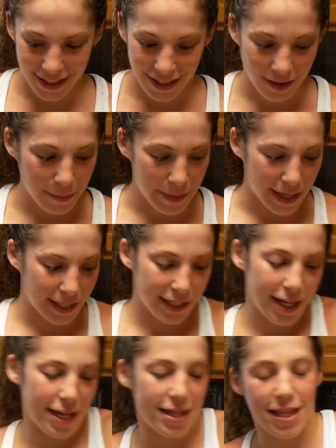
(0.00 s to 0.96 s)
little
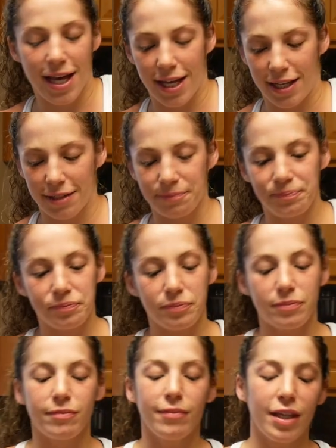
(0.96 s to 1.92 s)
bin. And then
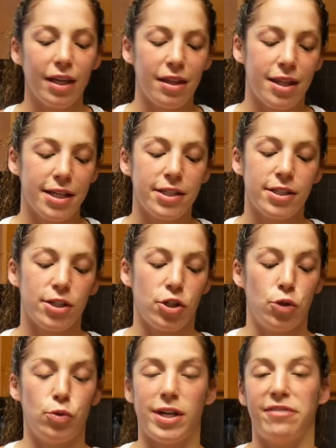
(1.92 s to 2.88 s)
this,
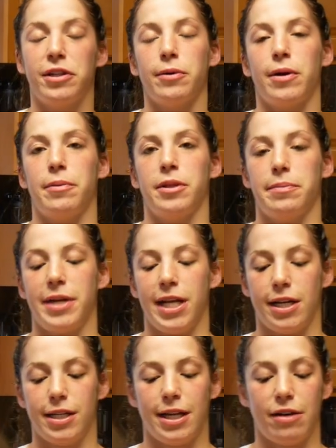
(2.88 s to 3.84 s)
you definitely want to put the
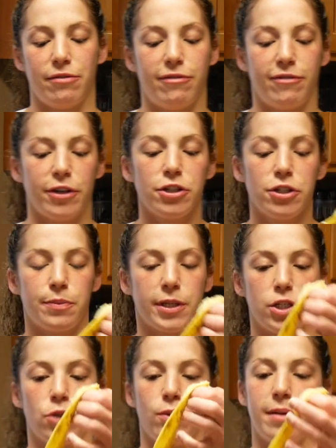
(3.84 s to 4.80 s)
banana down first
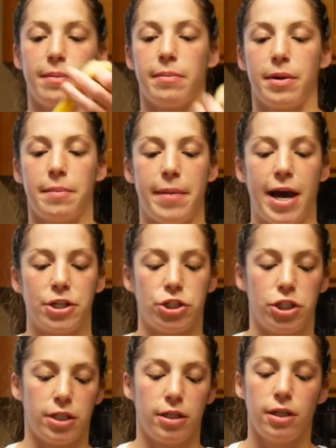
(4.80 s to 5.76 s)
because you want to be able to
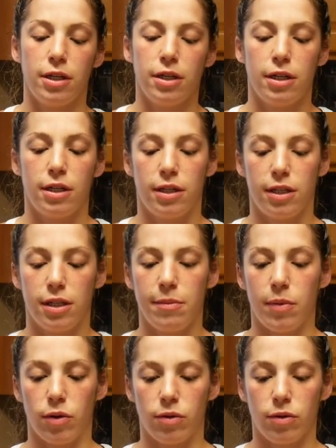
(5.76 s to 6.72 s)
mash it in the
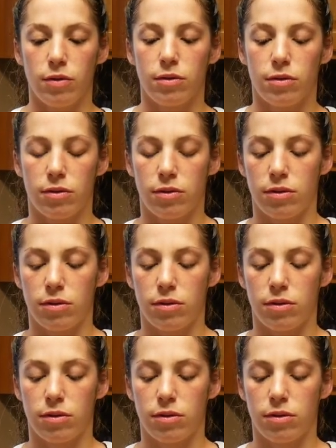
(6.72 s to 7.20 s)
bowl.